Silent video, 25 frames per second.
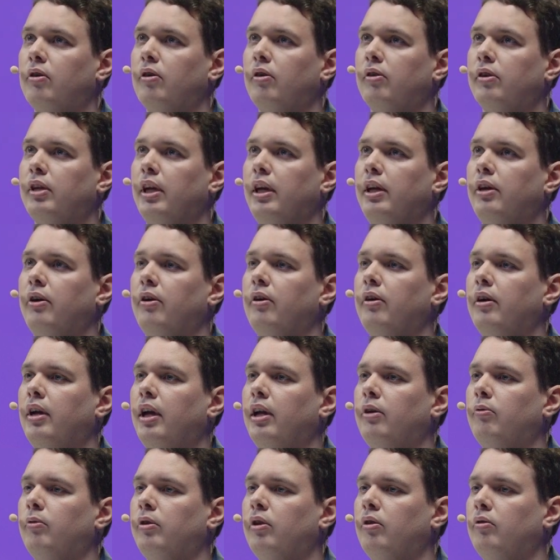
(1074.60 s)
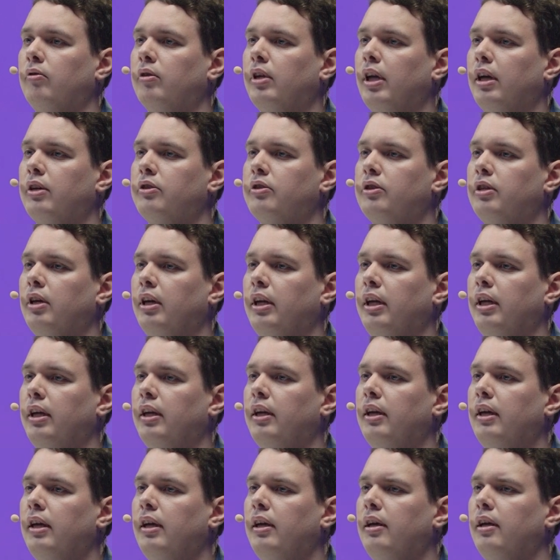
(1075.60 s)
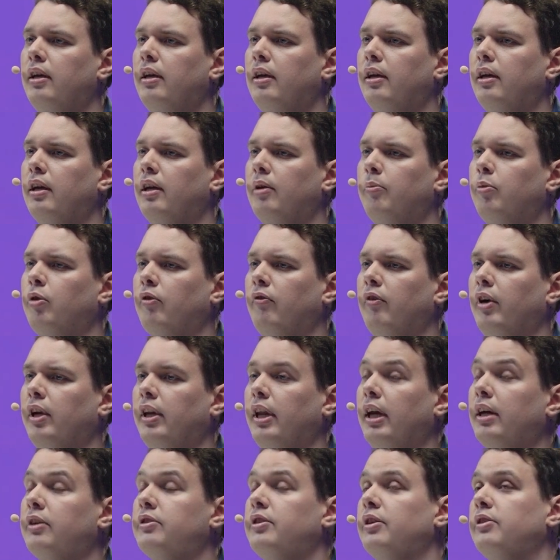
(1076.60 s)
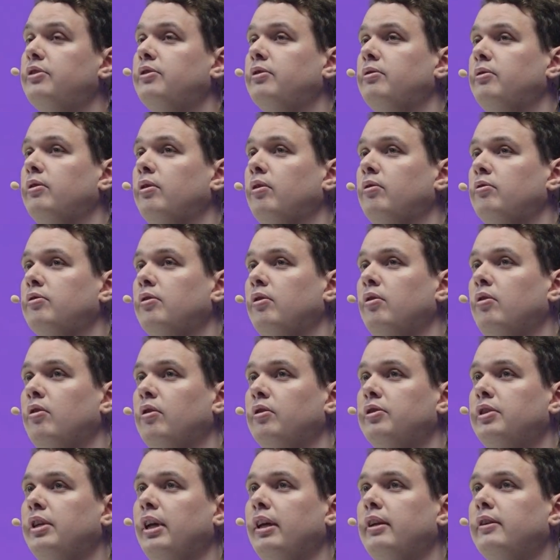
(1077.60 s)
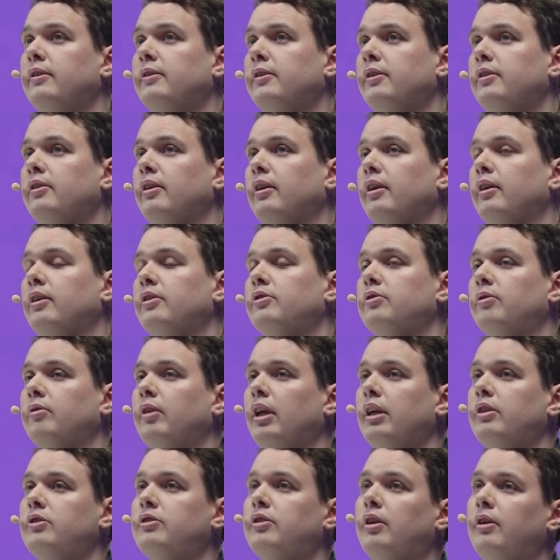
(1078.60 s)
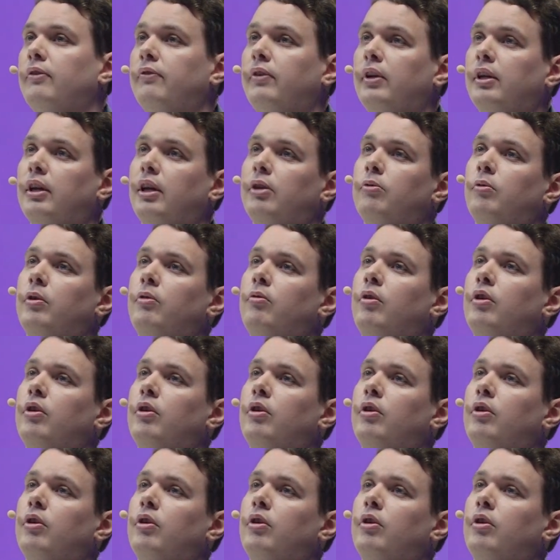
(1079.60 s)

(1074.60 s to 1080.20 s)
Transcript: container, and we don't actually provide access to those logs yet. So that's something that we